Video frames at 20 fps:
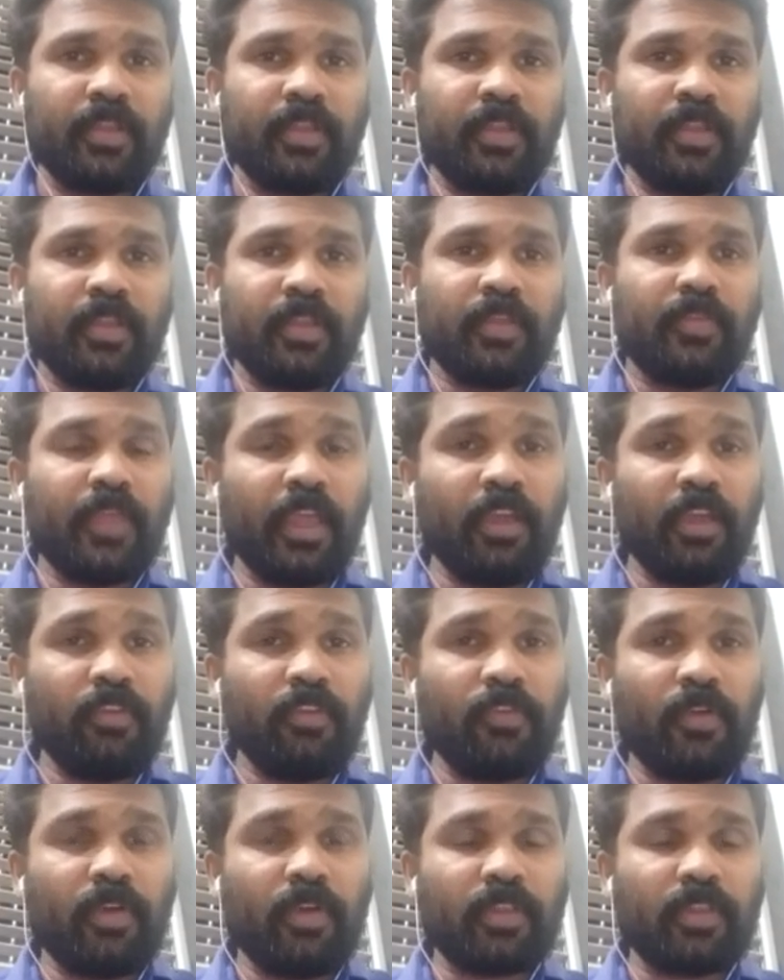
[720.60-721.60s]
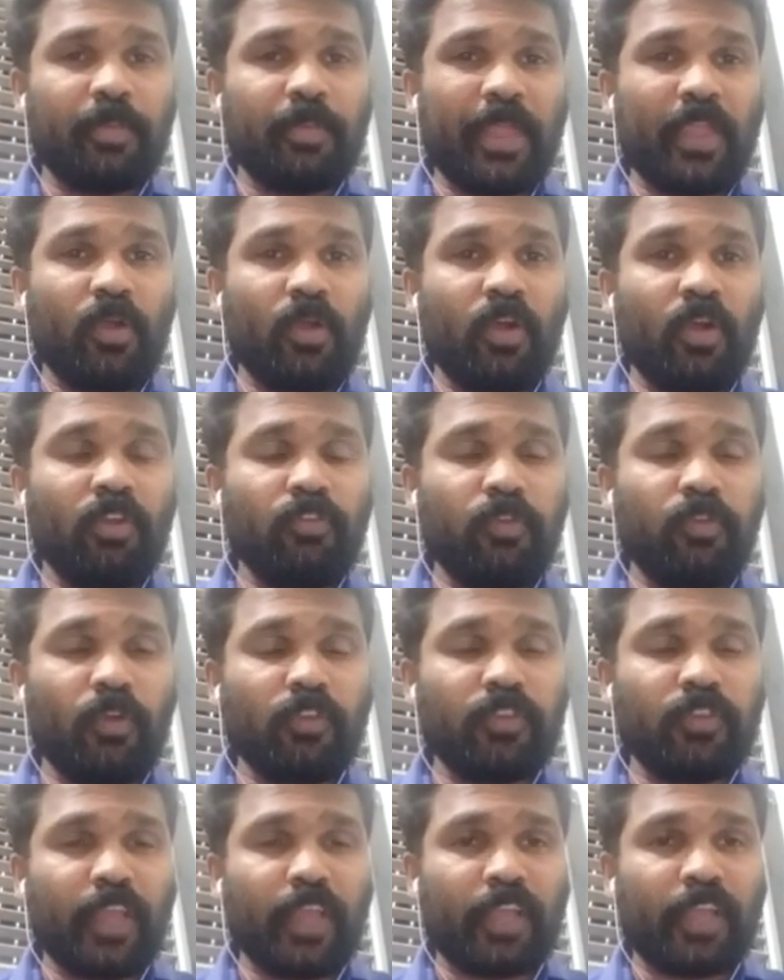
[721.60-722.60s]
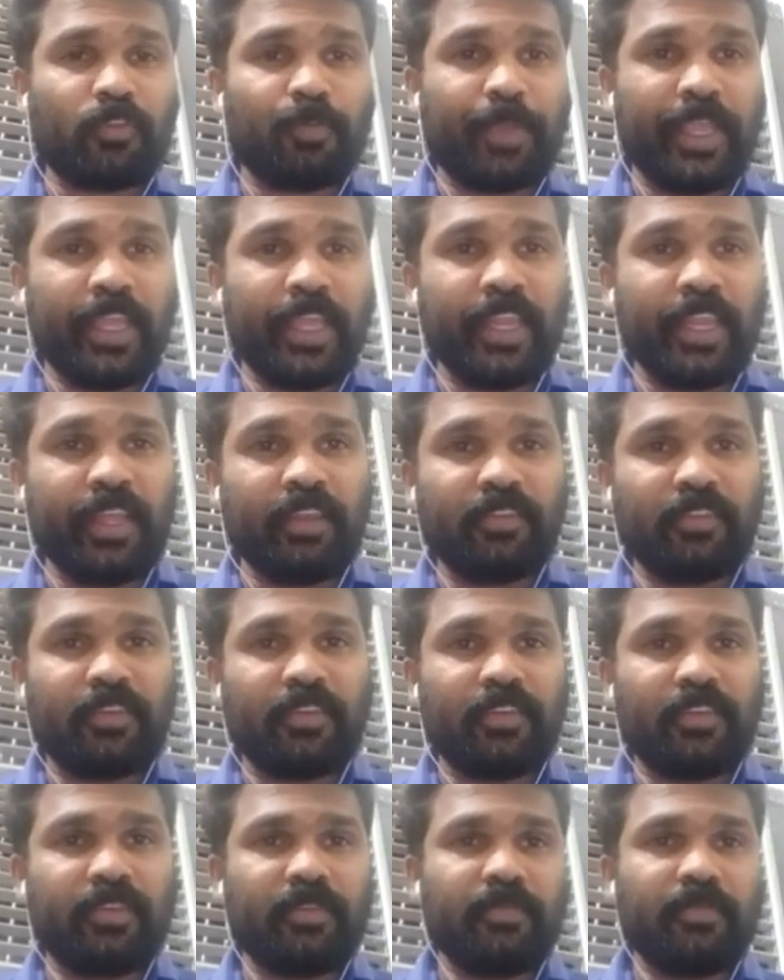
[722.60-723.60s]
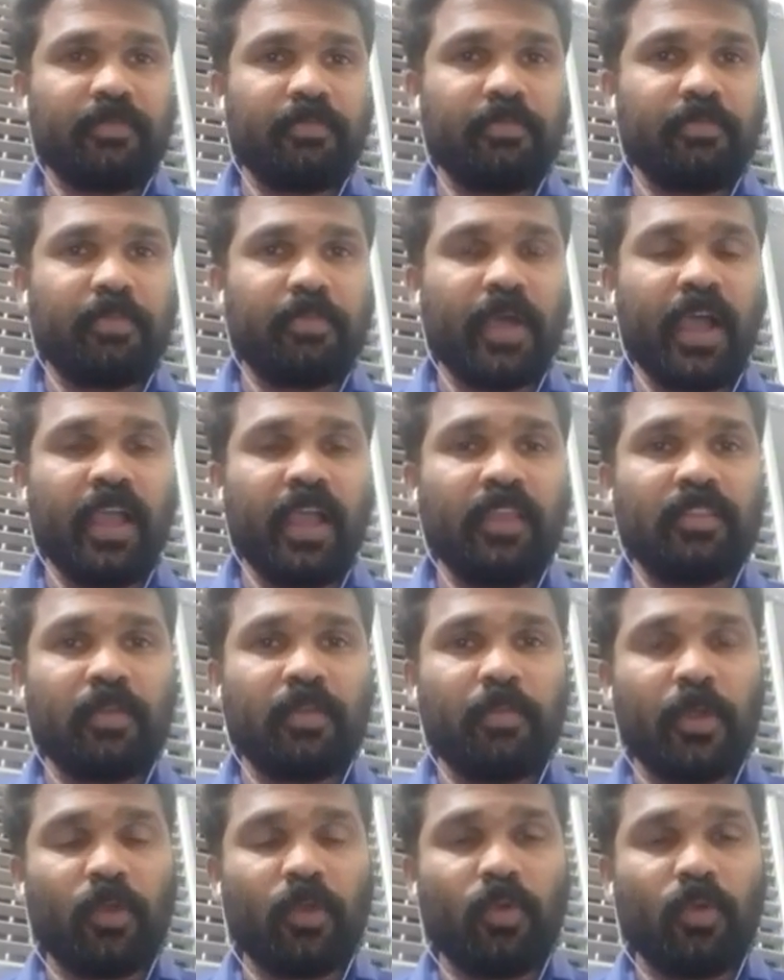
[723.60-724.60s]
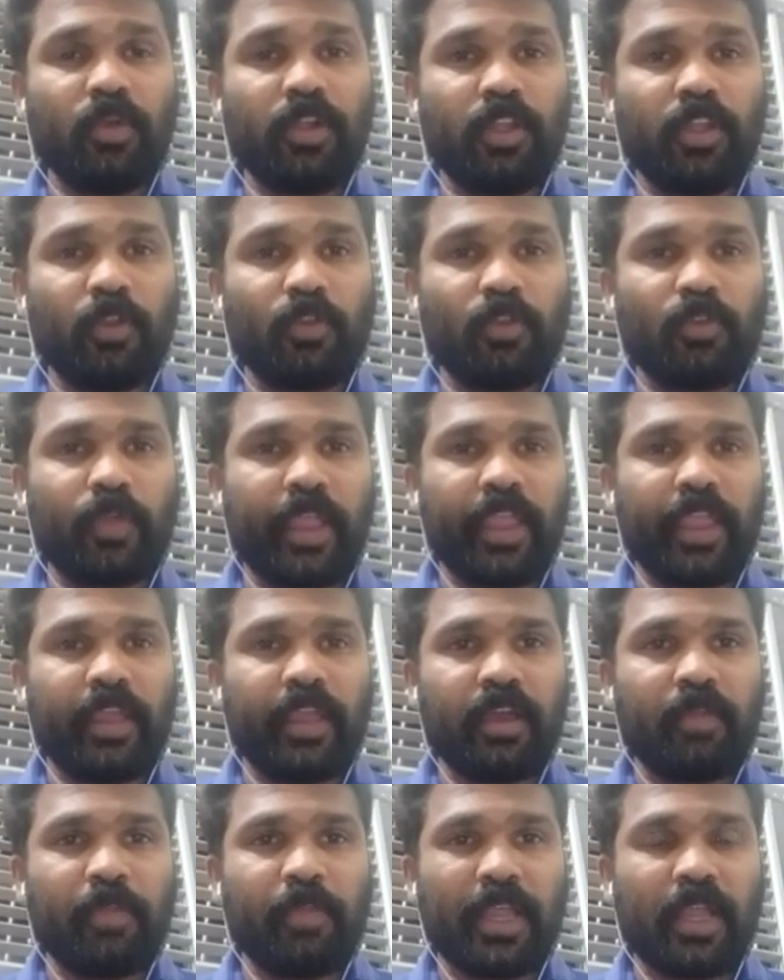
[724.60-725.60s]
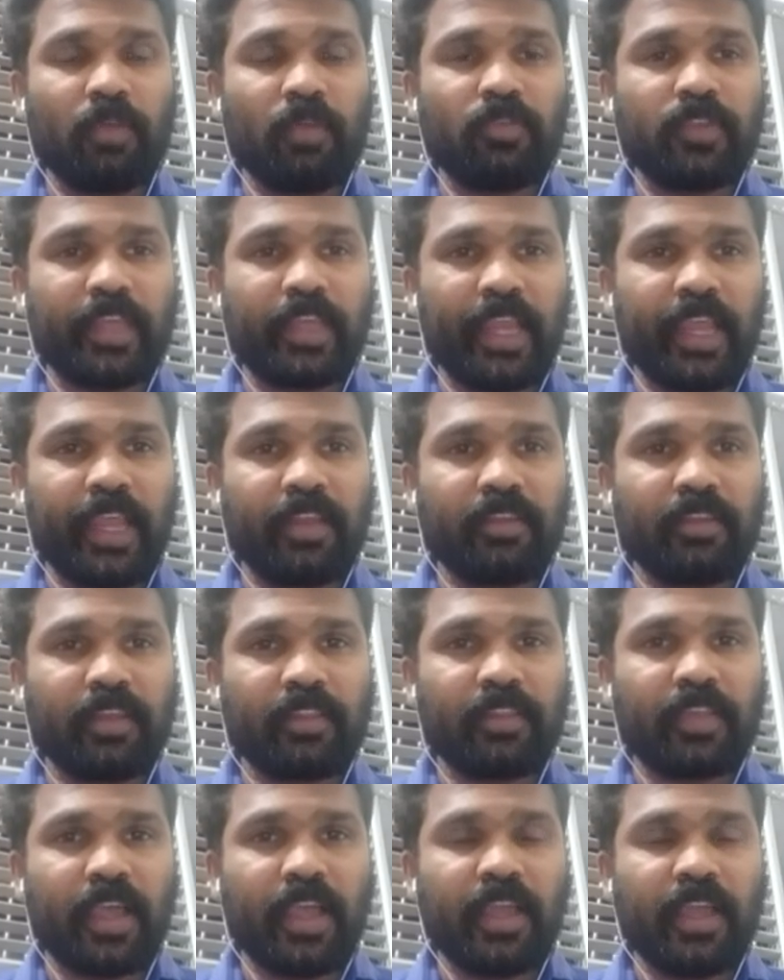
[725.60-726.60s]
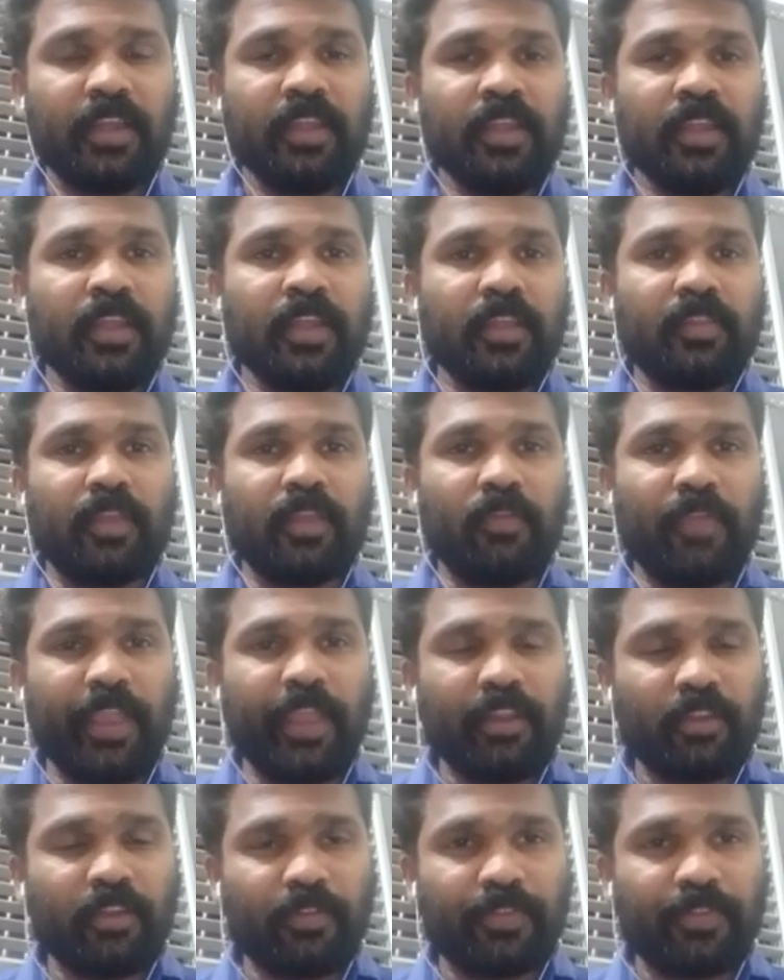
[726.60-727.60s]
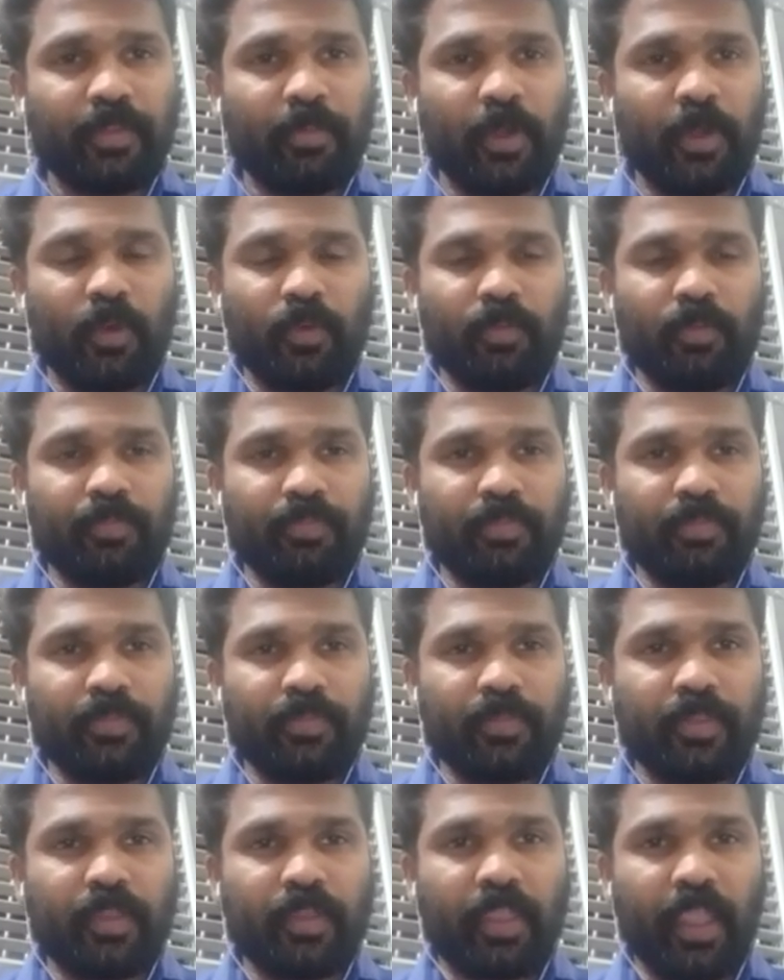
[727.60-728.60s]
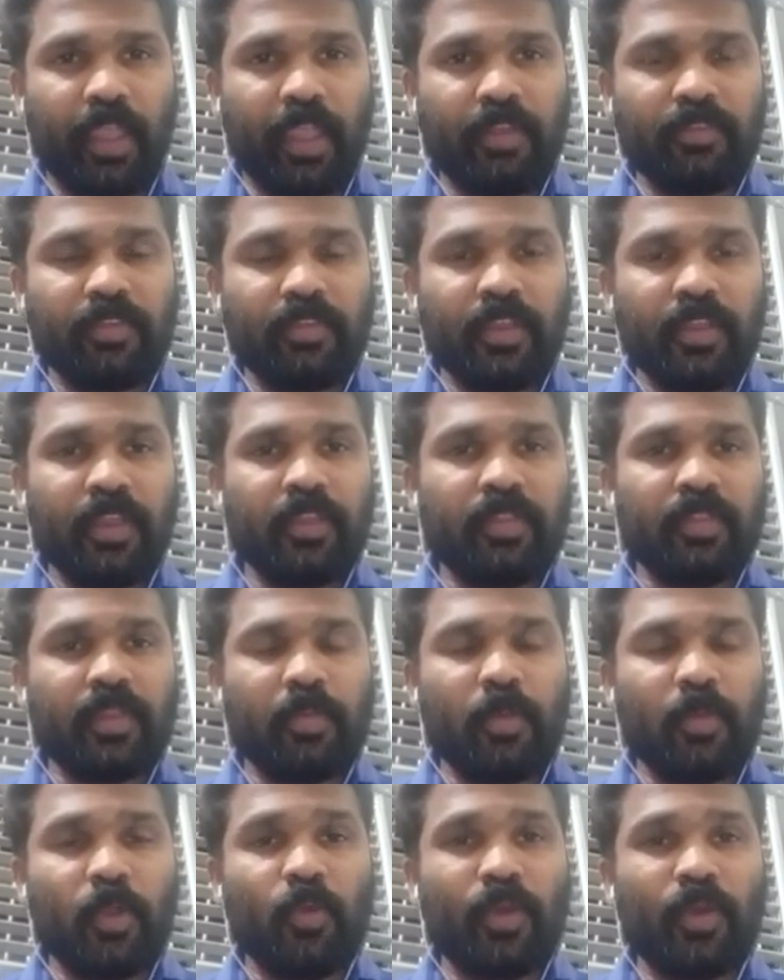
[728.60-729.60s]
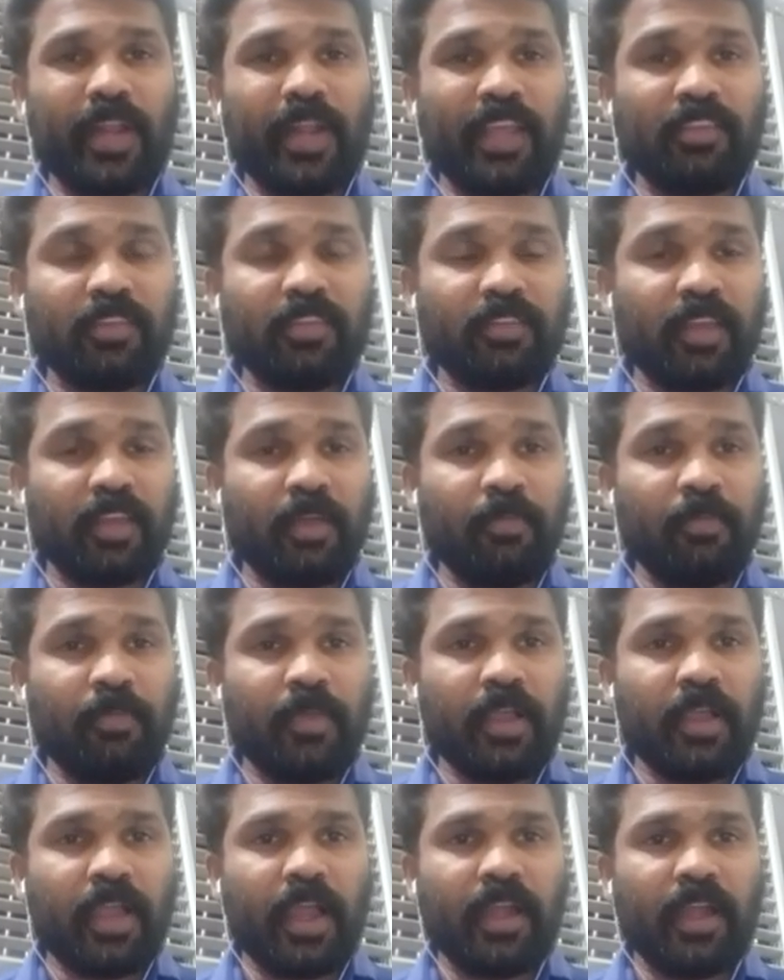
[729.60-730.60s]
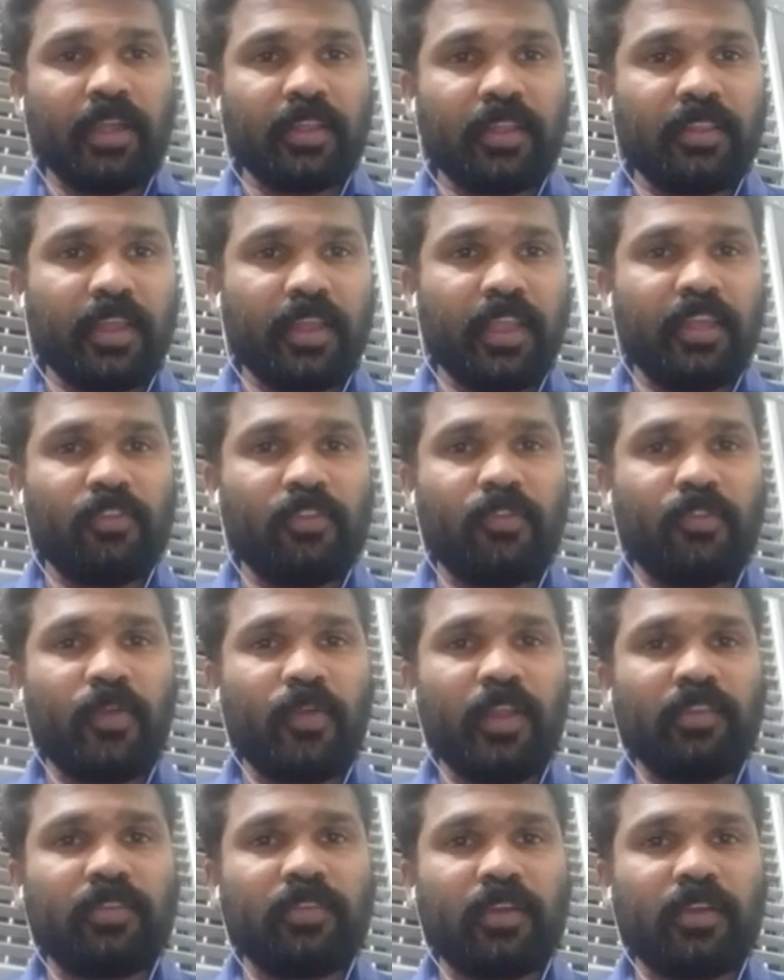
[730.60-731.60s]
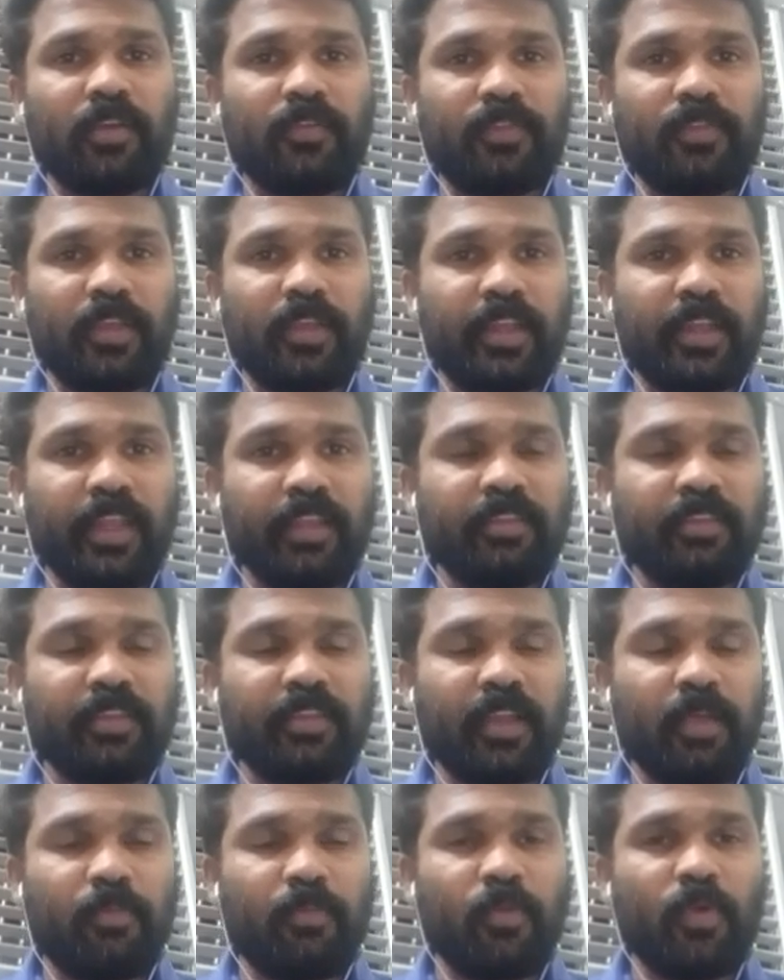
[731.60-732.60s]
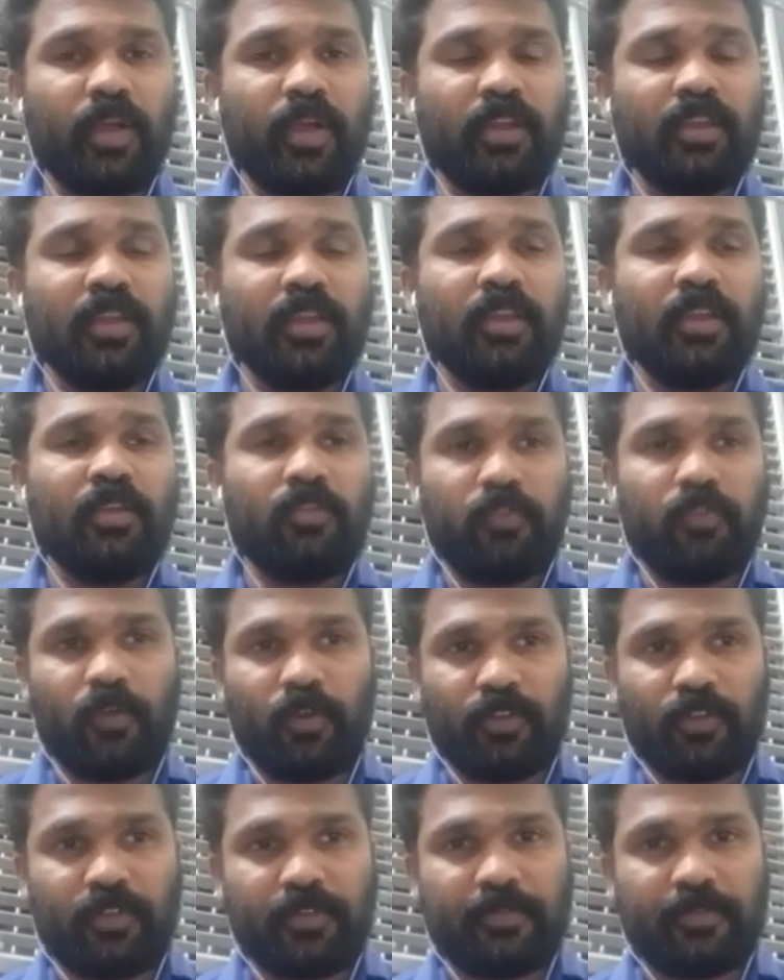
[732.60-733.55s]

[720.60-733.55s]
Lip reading: Therefore, the buoyant force experienced by the balloon due to air becomes greater than the weight of the balloon. Hence, the balloon rises up under the influence of the net upward force.